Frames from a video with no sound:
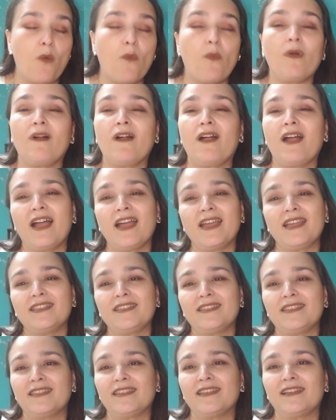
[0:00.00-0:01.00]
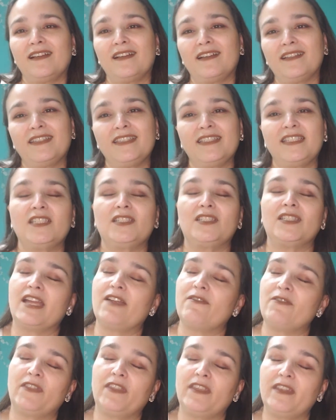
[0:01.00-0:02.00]
Well, guys, this is
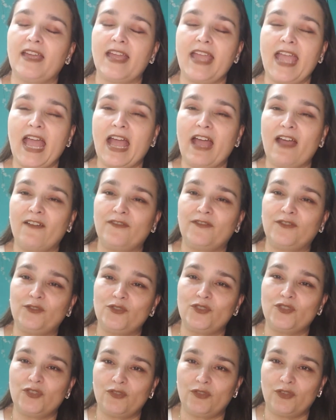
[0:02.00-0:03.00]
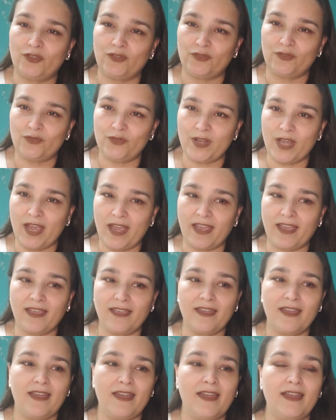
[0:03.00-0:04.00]
everything I have to show you today.